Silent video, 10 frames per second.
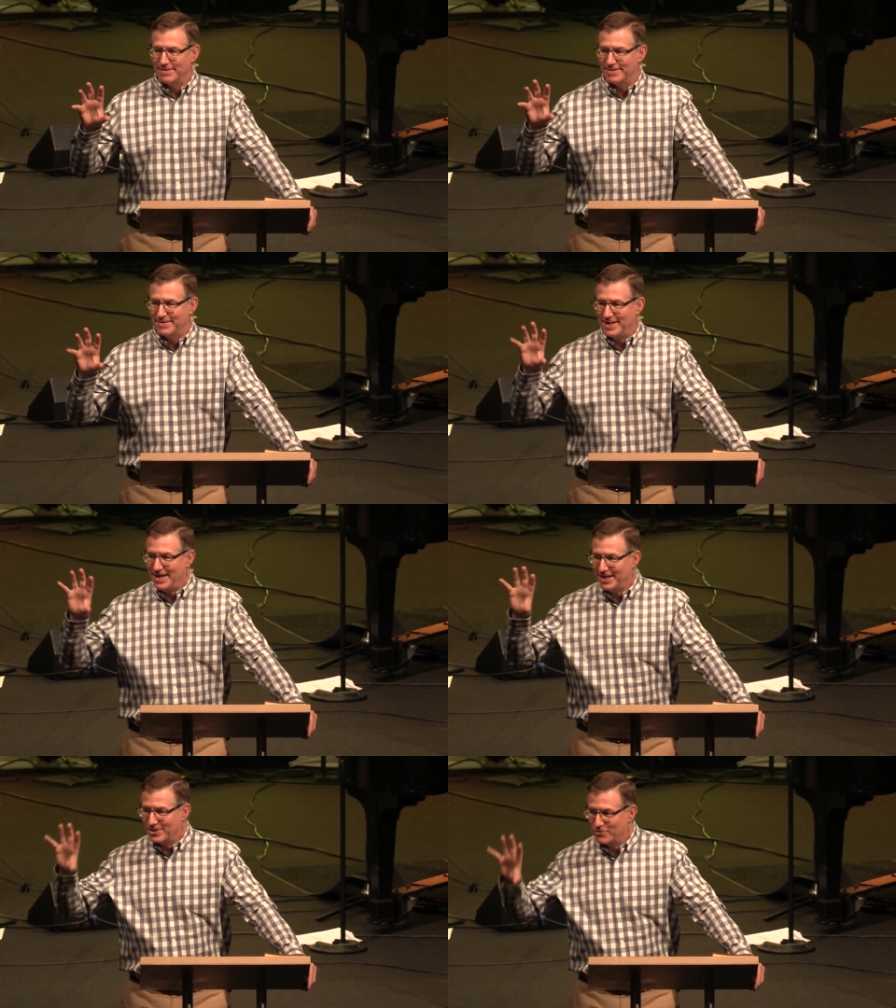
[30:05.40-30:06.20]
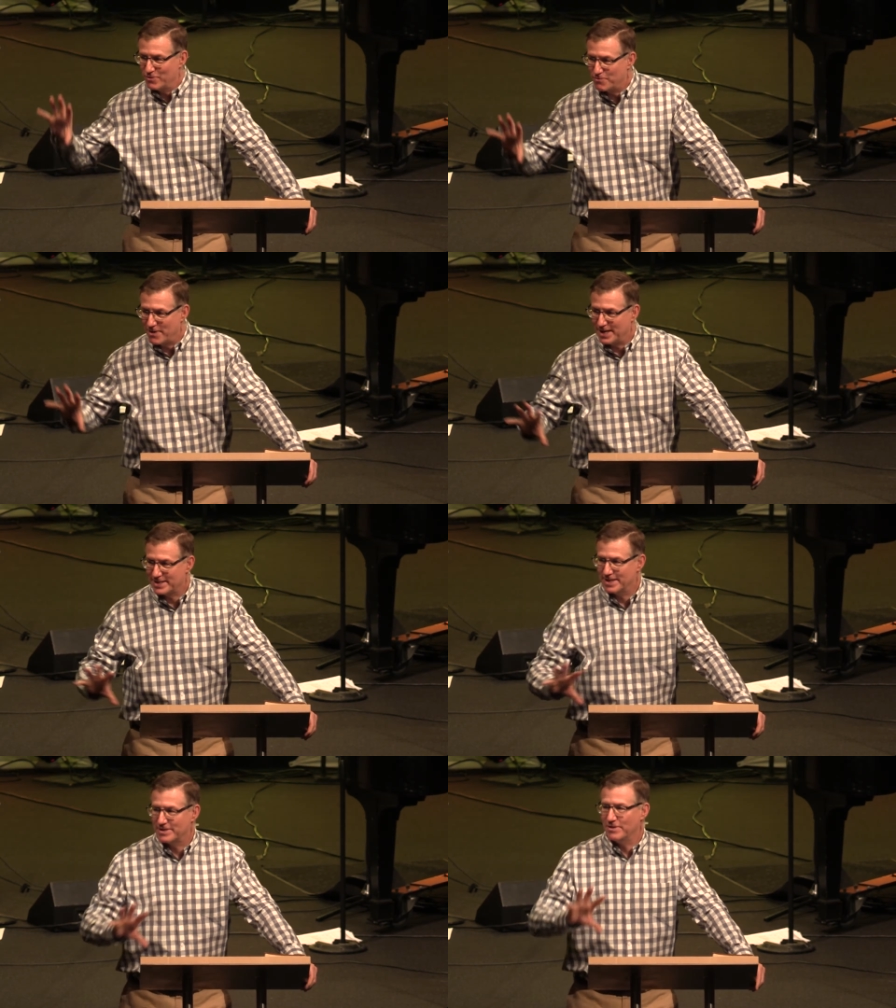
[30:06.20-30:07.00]
taking us through the
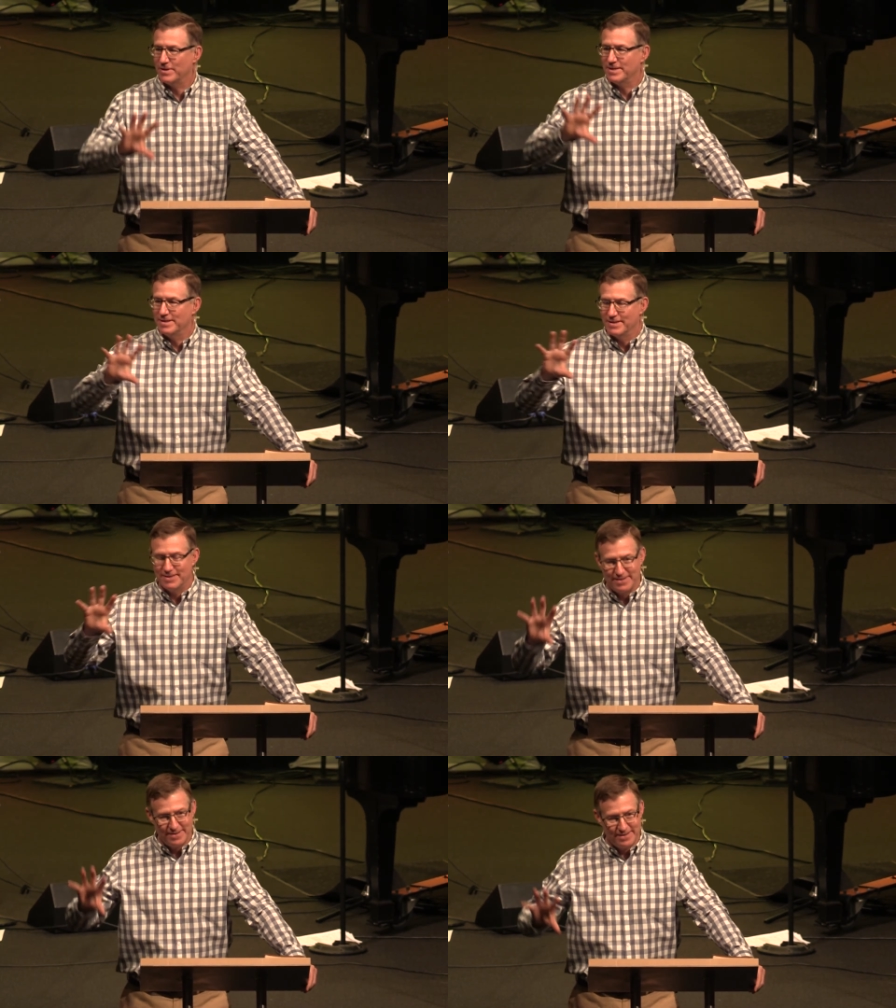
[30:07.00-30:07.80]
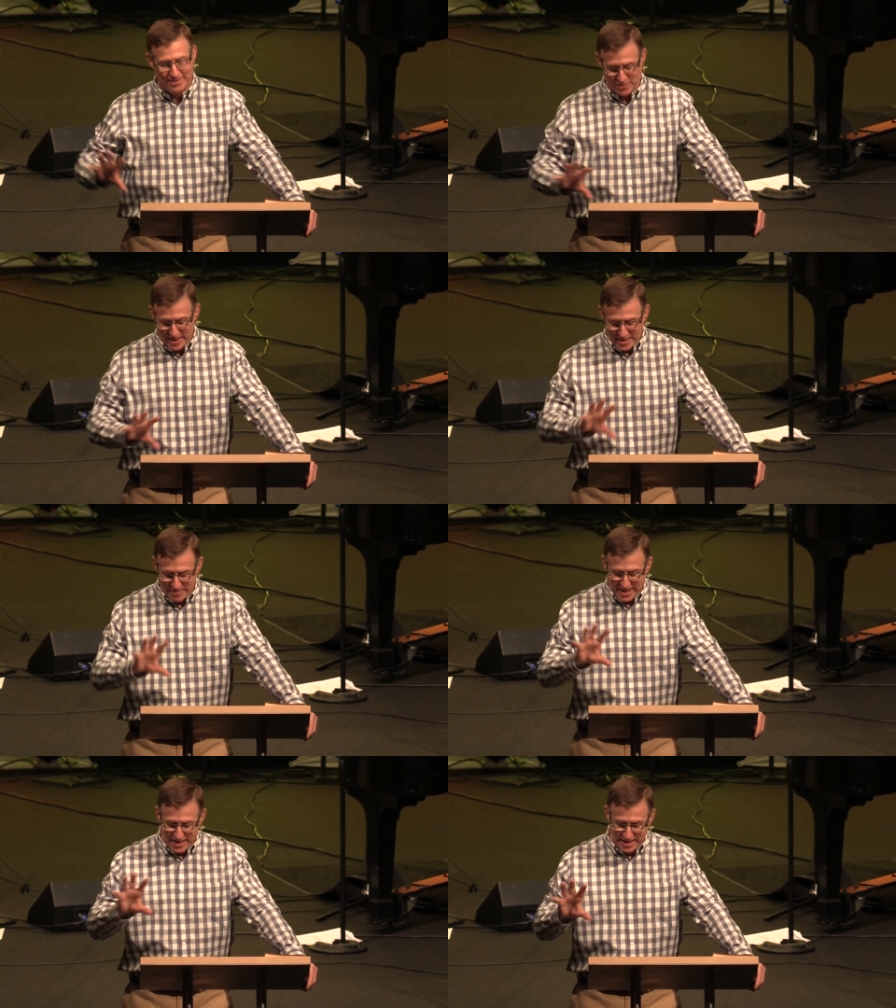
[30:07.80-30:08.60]
process so that we can
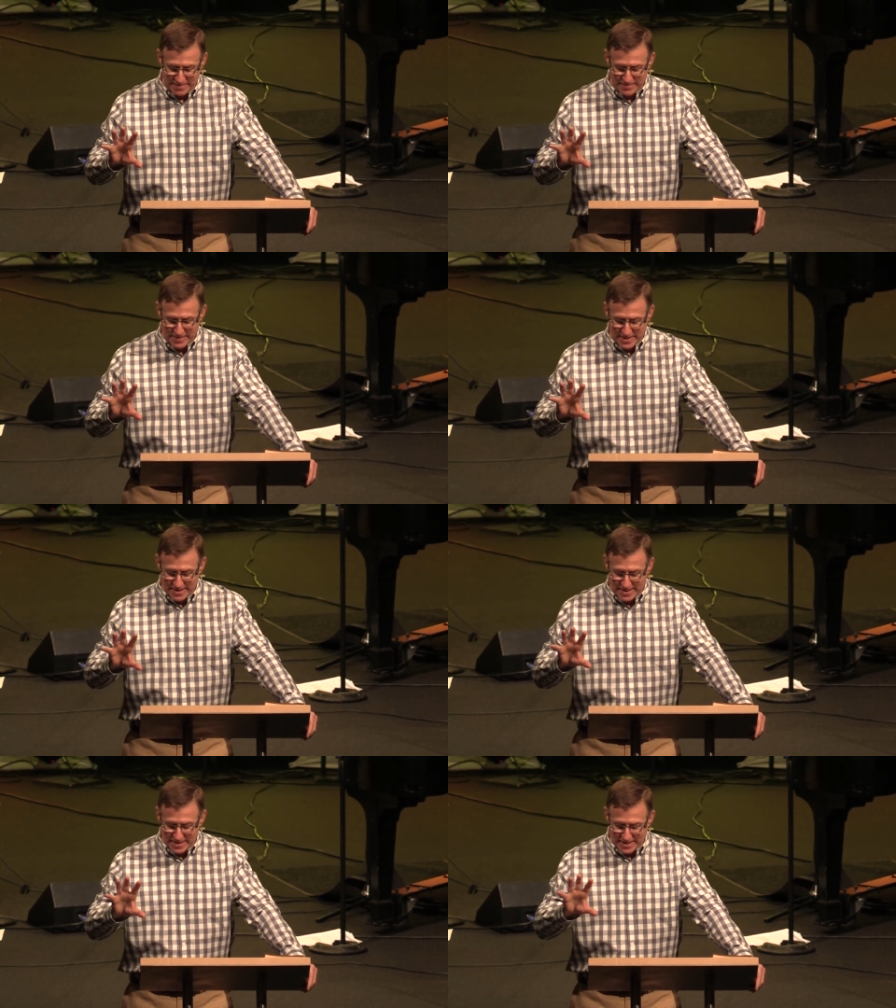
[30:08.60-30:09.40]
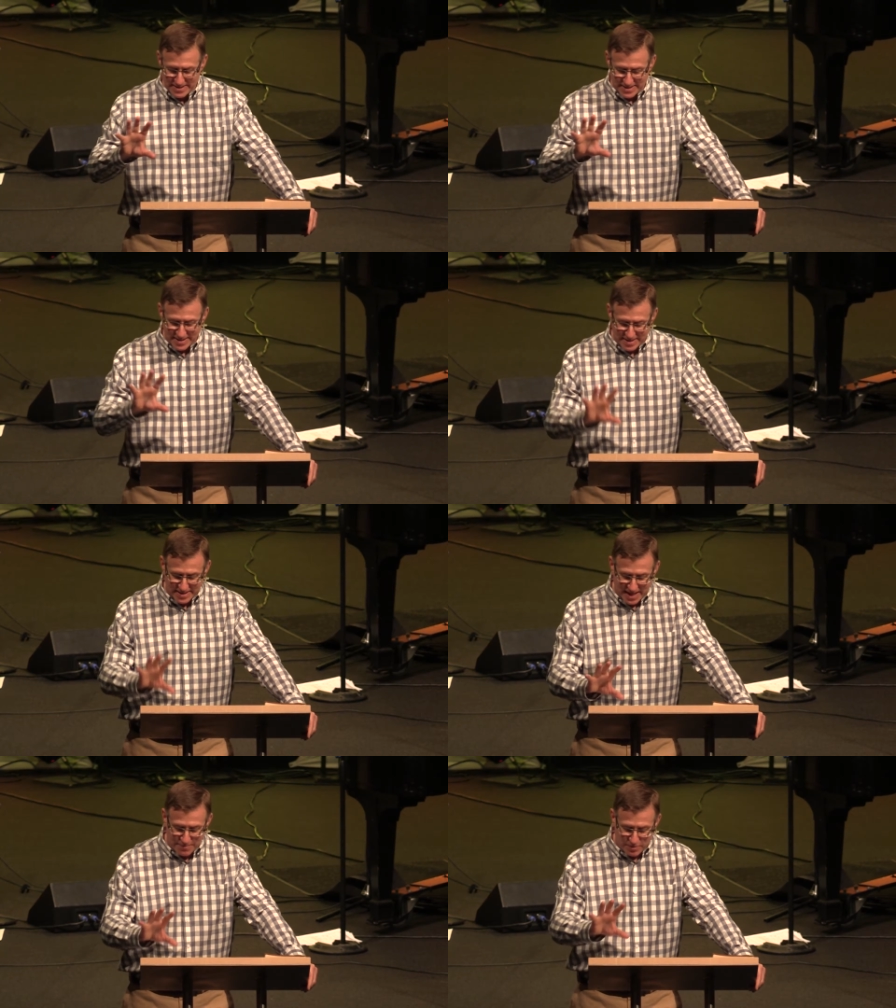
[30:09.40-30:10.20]
become
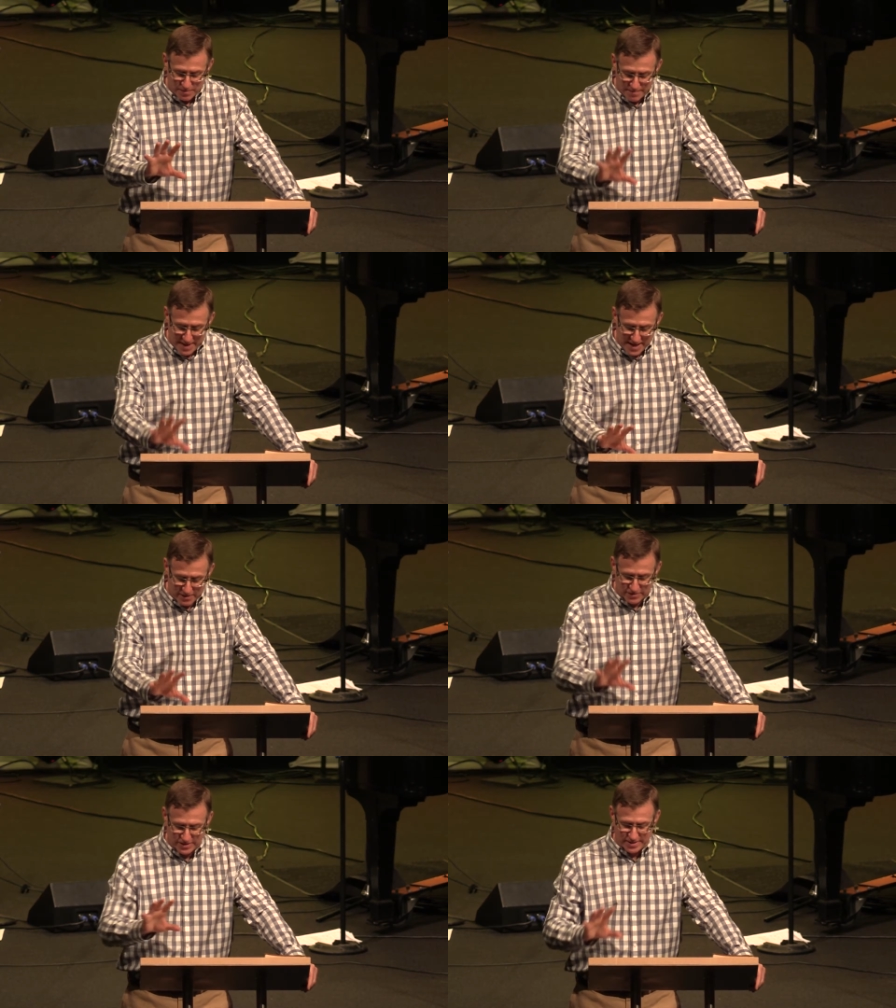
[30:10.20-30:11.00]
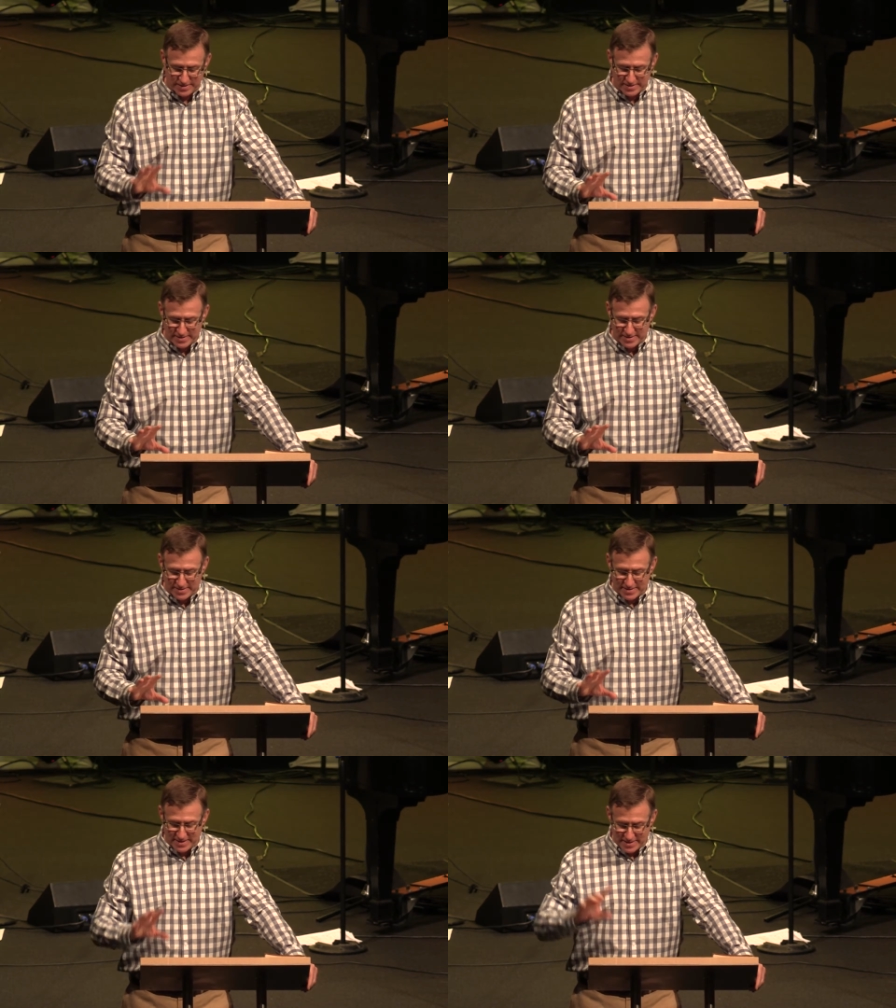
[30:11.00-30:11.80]
disciple makers
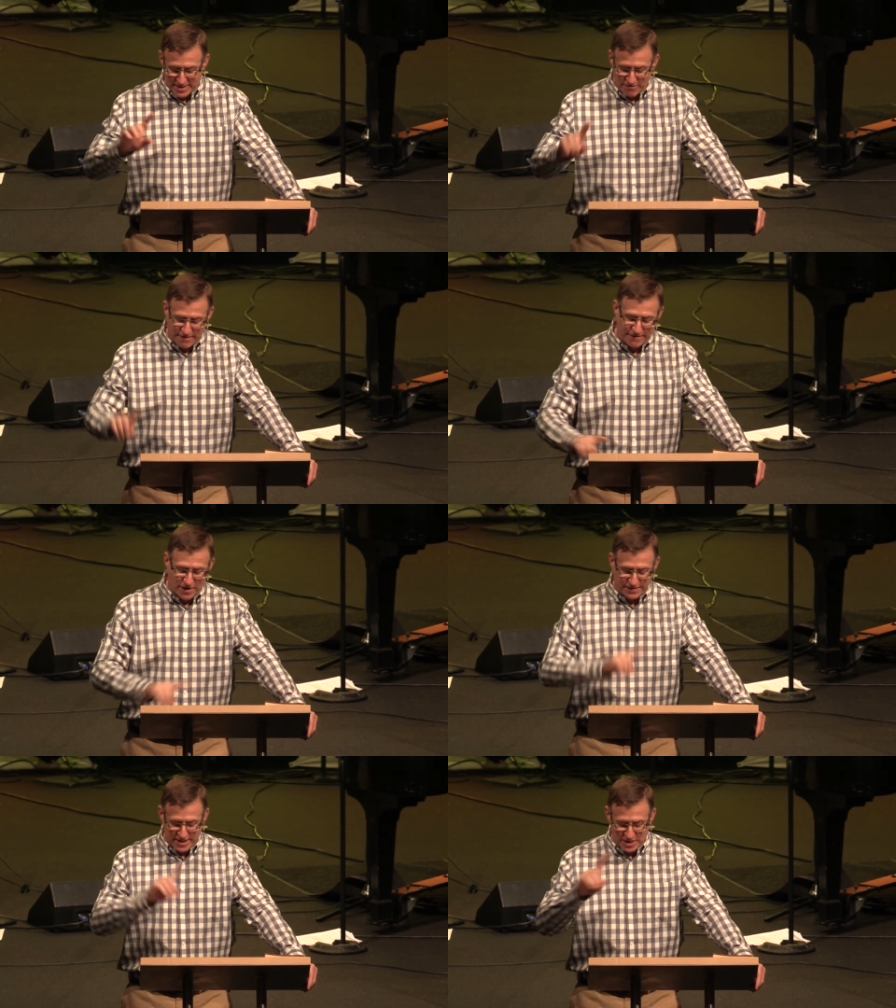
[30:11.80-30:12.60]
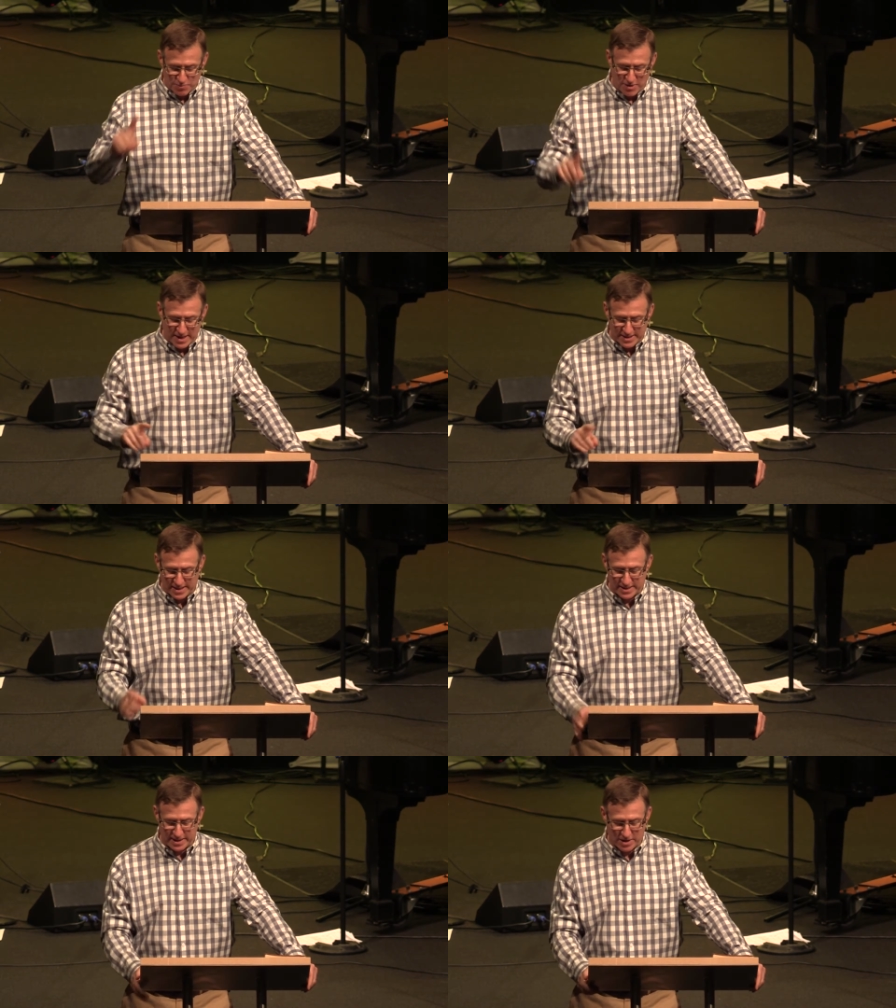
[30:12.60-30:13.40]
that are involved in this
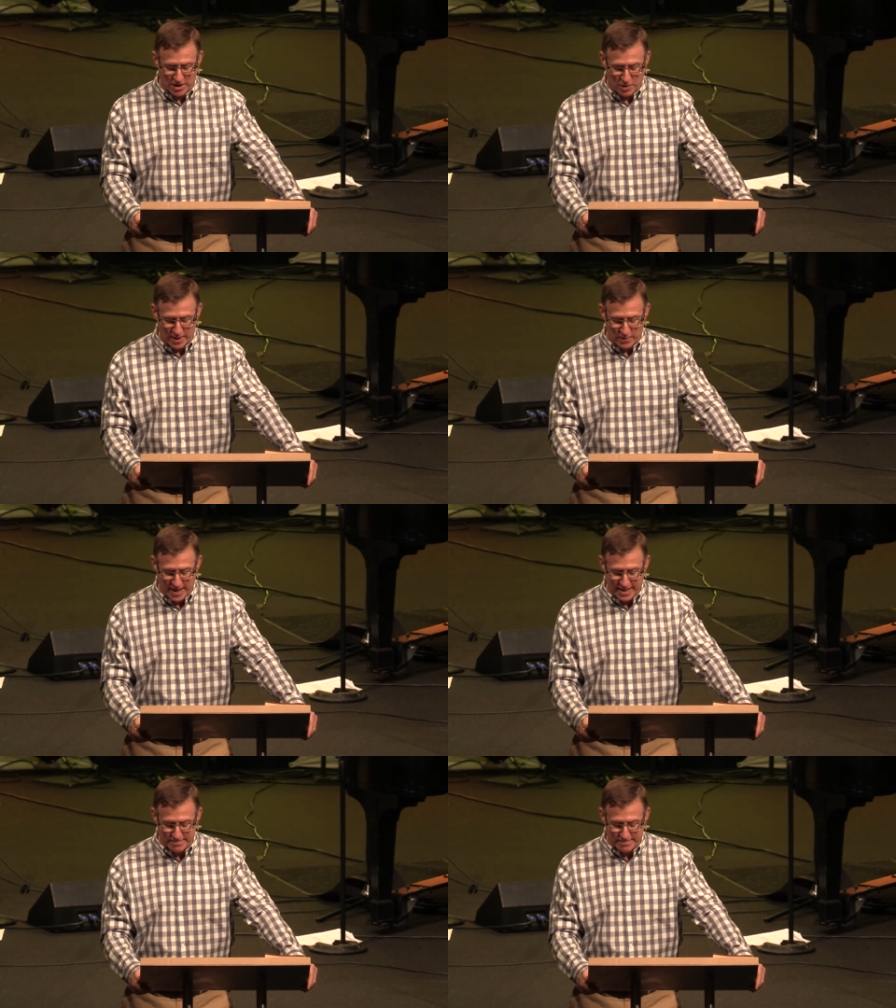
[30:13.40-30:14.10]
process in an ongoing way.